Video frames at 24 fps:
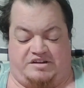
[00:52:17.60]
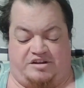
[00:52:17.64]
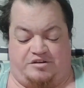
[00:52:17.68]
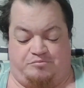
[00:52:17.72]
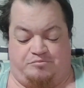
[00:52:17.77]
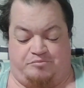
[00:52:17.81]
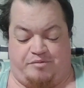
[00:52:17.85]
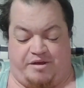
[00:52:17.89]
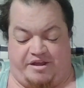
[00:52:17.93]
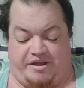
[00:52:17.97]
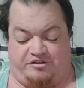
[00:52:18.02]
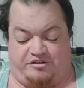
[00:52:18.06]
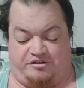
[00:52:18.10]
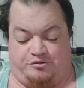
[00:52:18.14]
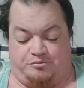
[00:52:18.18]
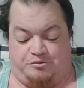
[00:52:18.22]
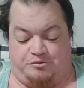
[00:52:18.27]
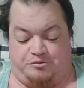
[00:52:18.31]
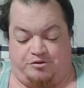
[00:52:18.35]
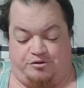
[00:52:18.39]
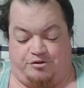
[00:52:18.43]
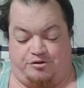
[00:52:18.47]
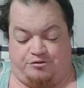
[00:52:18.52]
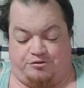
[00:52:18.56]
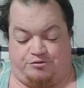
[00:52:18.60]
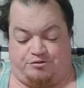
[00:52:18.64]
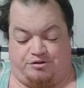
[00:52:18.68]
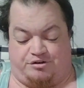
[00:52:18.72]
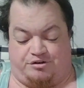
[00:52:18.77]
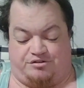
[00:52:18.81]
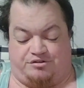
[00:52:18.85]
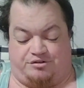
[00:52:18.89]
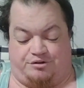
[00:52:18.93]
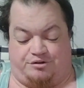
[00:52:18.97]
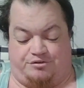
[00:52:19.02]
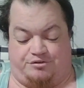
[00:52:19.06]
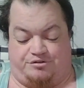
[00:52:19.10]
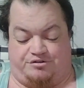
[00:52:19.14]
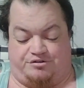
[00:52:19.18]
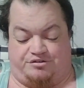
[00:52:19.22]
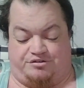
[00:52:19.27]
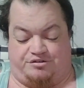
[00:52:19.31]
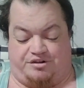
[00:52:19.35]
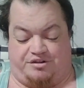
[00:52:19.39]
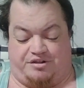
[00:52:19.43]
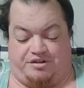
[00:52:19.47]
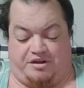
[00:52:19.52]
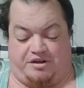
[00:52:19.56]
I did make some New Year's
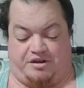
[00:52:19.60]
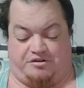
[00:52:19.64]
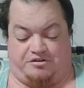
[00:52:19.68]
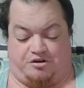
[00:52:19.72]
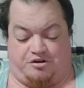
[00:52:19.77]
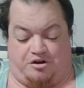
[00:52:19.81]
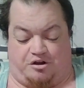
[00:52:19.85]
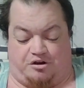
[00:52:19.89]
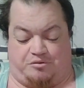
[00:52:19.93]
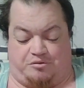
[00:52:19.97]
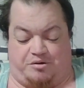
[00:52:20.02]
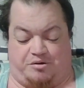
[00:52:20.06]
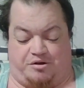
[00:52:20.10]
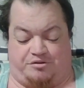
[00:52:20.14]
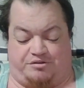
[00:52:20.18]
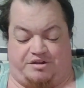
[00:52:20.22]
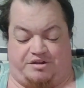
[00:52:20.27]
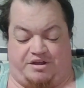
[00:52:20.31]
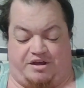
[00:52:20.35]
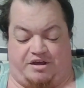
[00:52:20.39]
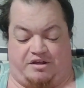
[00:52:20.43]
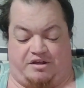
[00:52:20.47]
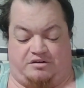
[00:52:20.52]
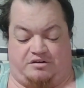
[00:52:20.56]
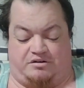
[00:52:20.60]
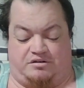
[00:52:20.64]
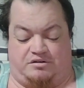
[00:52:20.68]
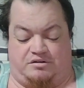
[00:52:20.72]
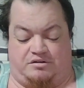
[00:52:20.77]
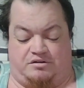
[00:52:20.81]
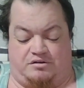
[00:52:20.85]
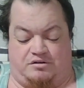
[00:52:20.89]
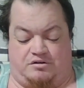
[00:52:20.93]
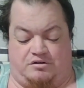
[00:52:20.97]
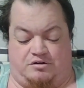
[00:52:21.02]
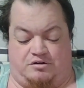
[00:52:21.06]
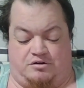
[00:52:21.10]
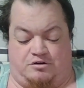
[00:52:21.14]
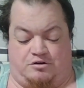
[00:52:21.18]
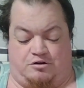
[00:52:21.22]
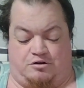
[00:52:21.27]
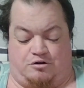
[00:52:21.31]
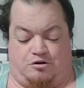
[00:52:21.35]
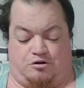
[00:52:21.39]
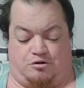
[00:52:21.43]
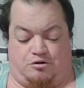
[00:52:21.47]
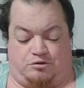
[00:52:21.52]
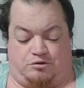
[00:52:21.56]
resolutions. I think I talked about that
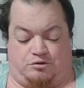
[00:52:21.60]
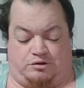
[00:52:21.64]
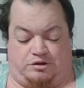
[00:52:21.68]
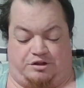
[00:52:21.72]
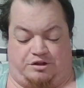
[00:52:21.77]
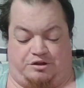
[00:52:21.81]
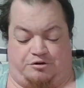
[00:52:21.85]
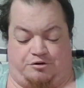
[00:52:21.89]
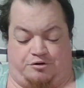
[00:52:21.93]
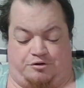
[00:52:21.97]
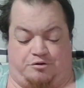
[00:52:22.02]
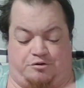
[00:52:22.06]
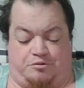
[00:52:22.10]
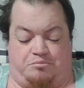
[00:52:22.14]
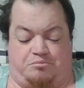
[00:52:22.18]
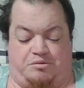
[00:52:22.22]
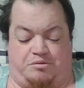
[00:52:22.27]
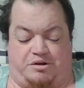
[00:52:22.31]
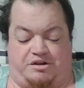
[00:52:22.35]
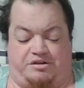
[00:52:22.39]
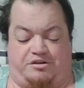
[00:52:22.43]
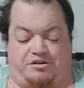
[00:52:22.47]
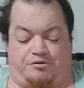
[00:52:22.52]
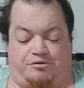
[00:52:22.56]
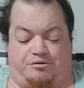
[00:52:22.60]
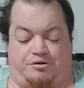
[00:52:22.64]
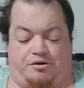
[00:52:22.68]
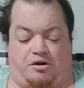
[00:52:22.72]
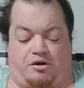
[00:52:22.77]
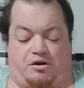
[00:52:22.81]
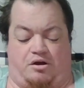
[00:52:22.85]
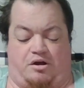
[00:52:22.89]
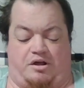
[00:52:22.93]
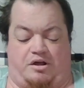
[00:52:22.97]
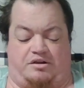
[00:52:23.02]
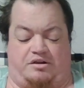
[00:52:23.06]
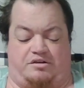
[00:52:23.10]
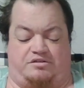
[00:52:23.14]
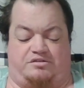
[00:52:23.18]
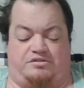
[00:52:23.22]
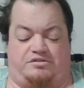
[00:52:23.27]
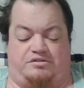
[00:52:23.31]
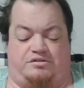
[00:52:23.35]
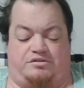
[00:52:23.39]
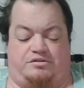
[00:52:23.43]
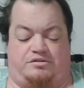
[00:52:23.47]
earlier, but they're not